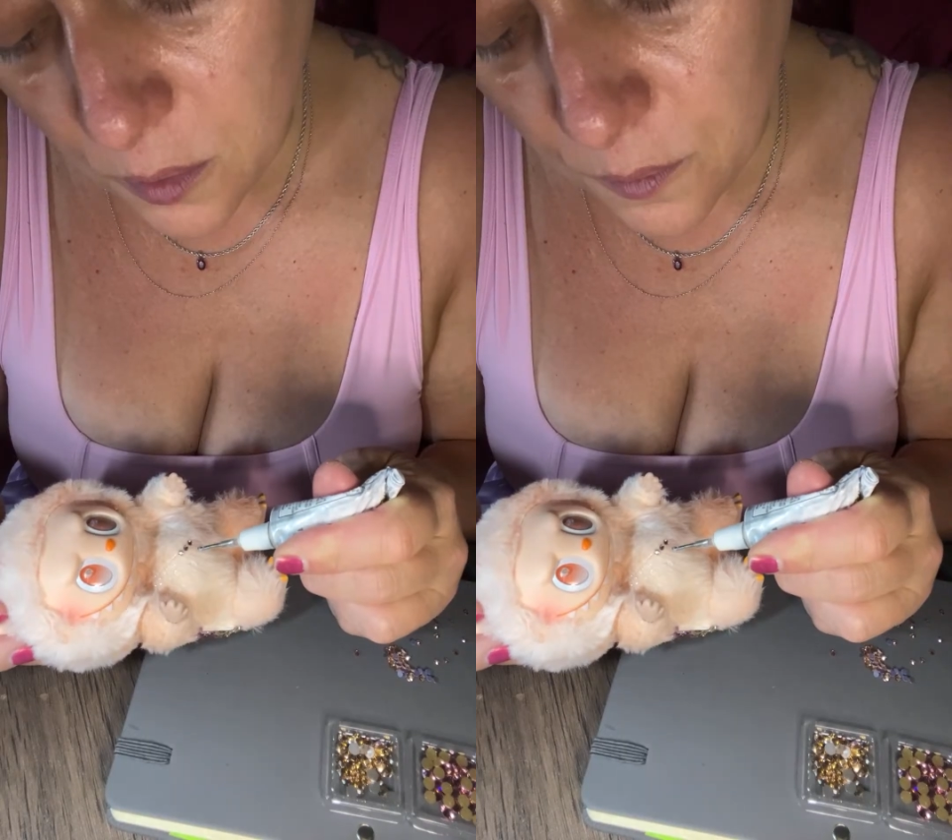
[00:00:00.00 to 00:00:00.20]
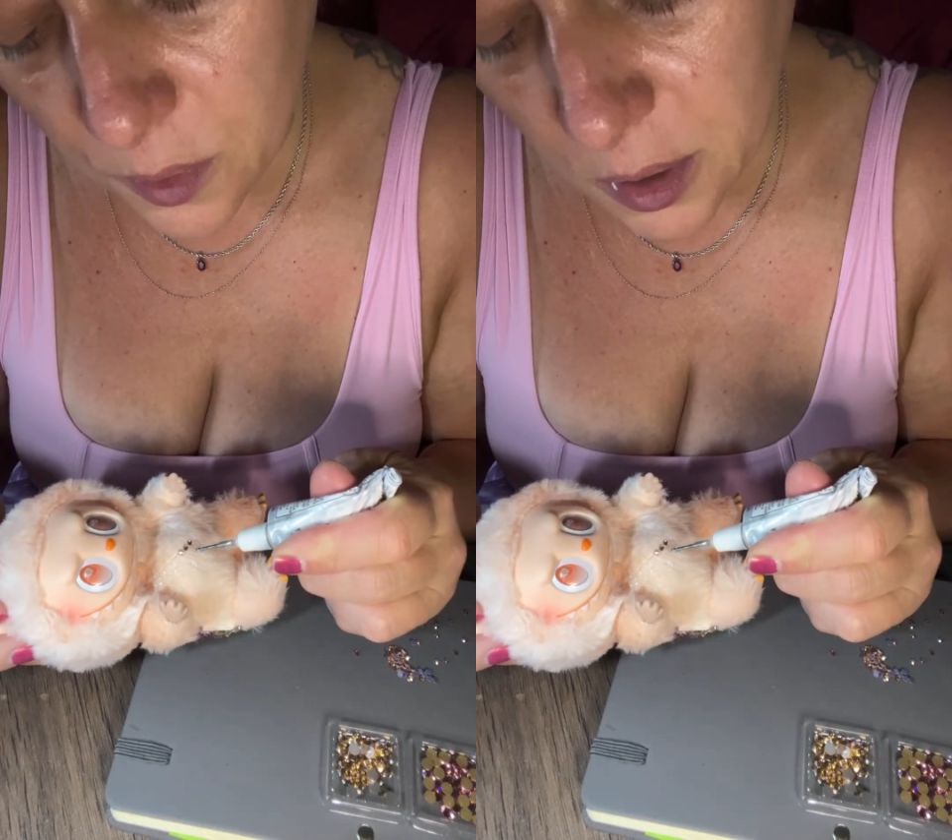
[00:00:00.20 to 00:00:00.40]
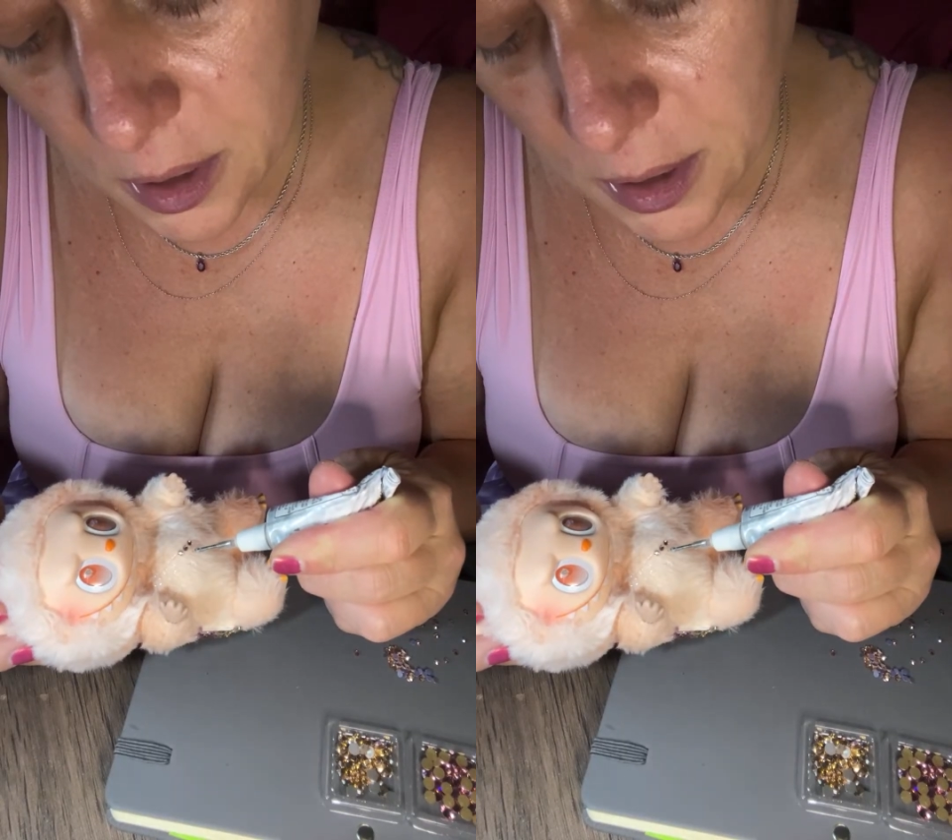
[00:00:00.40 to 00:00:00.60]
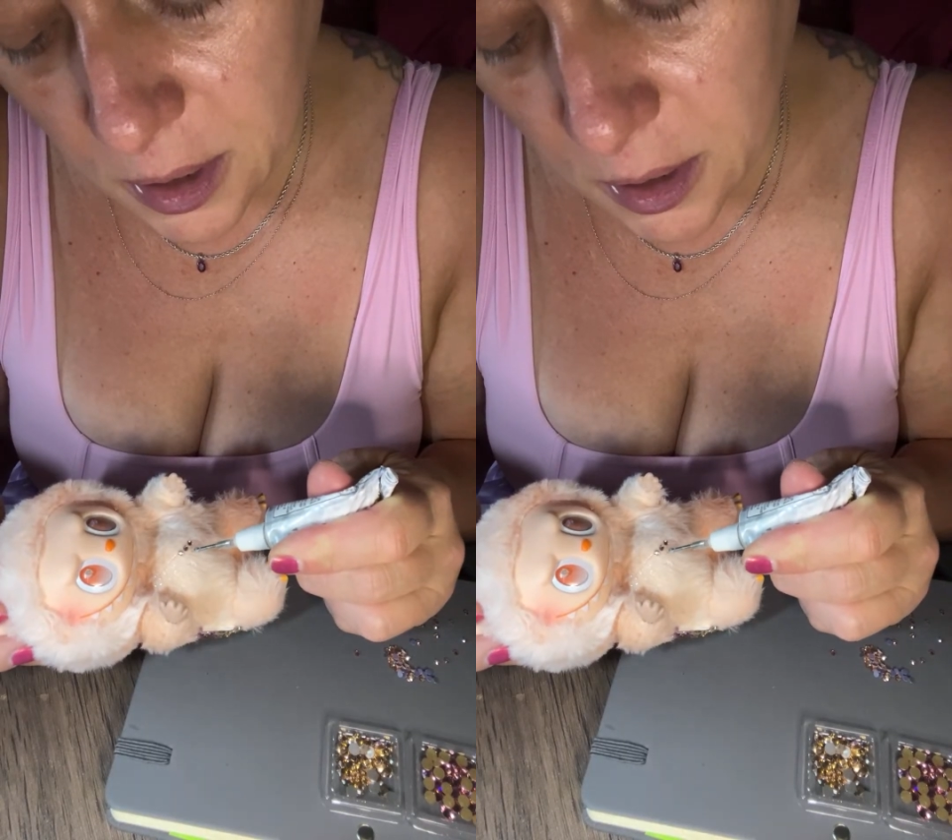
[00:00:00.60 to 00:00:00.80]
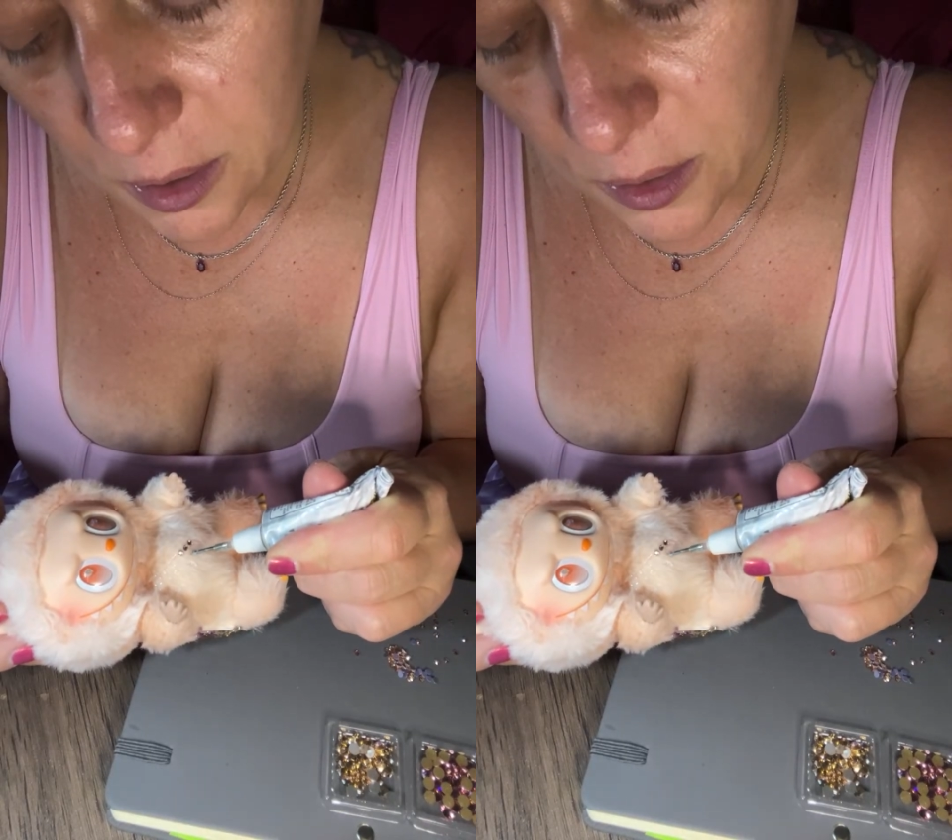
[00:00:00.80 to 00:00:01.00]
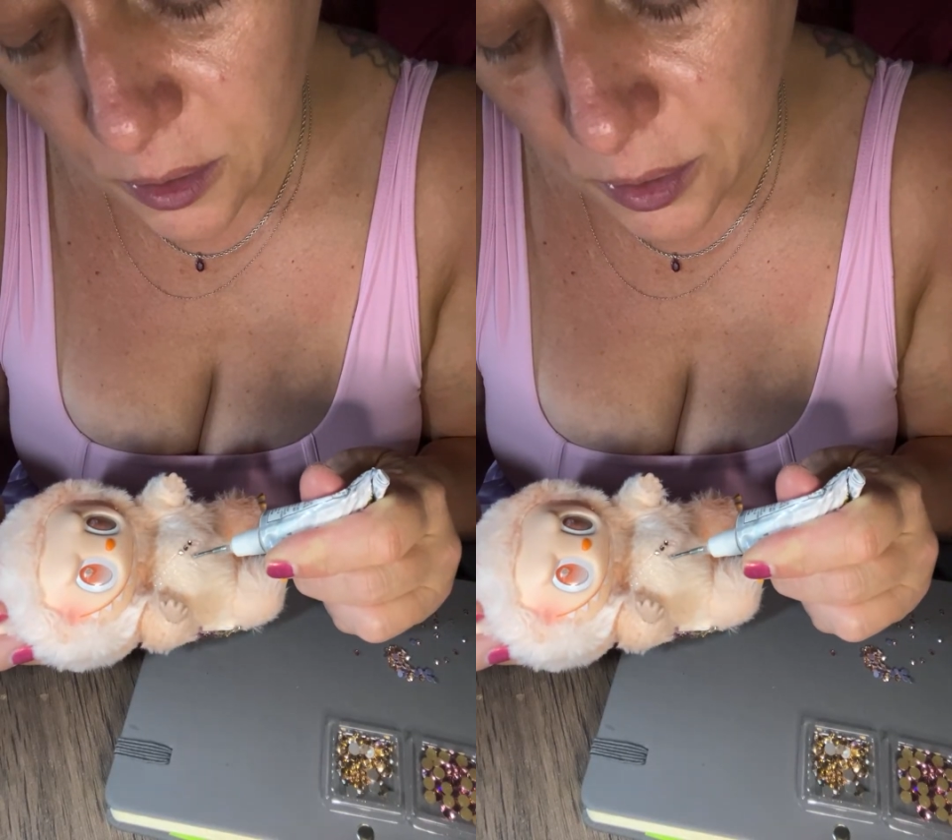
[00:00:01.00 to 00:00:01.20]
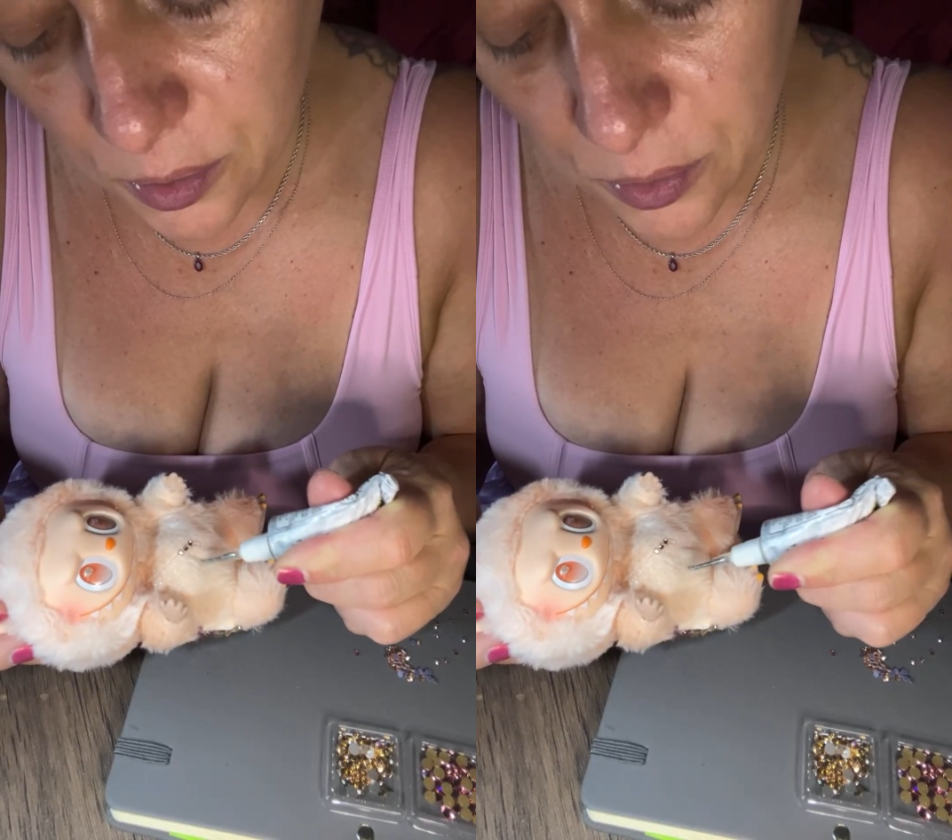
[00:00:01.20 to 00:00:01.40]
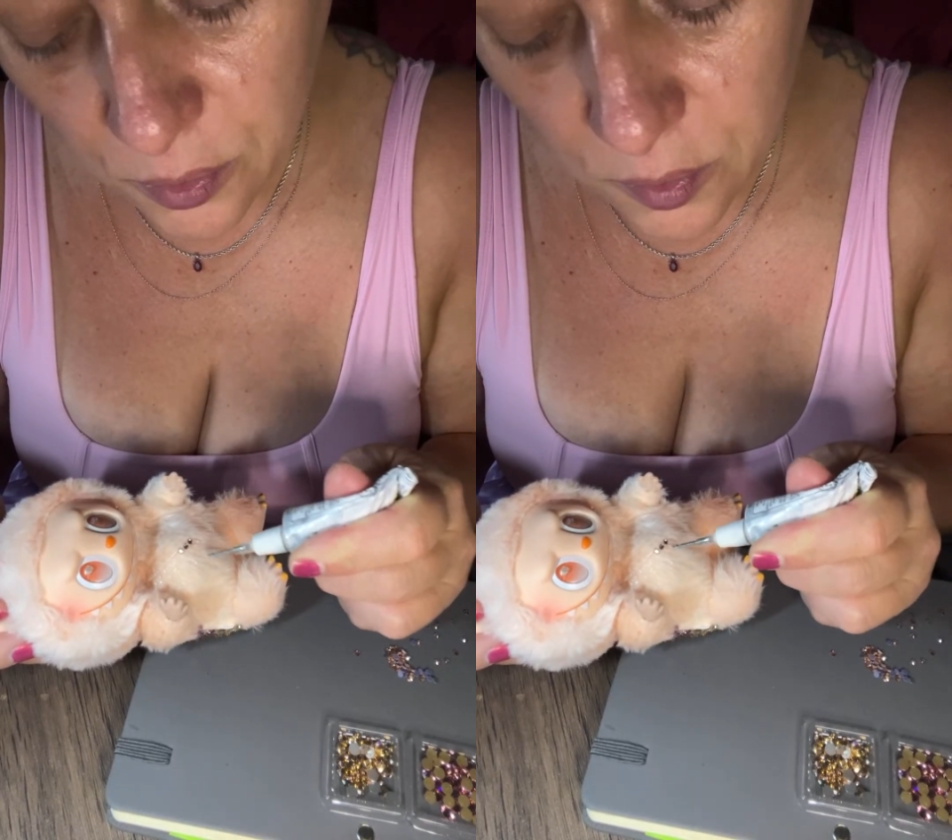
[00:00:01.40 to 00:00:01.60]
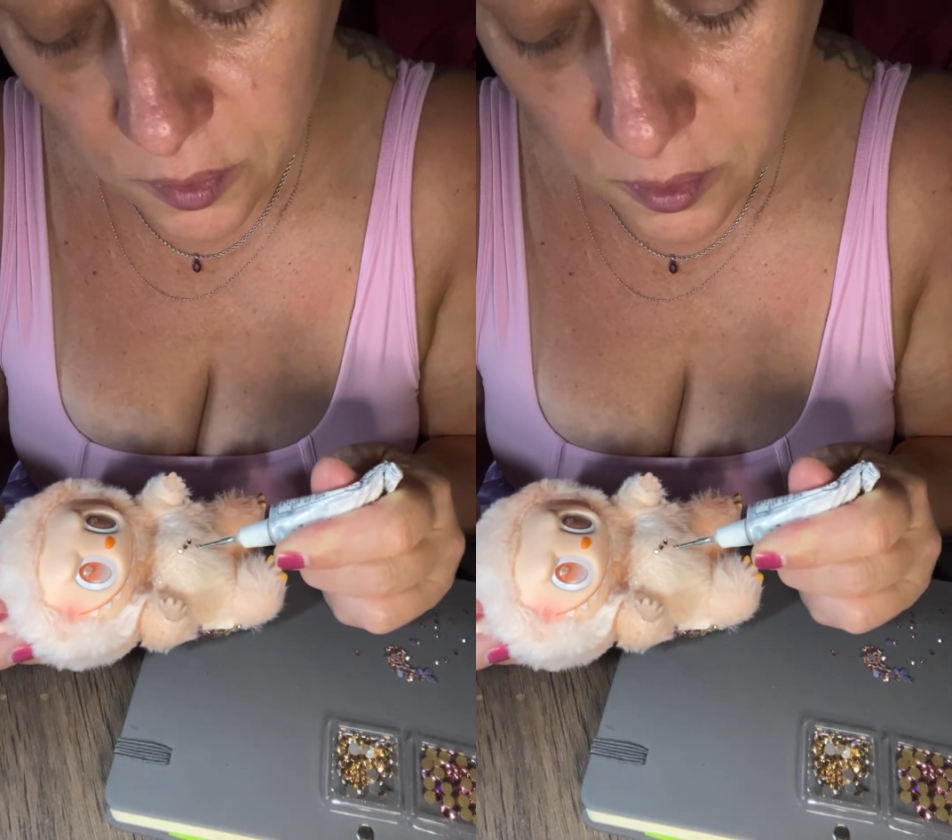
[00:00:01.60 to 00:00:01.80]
we're not getting glue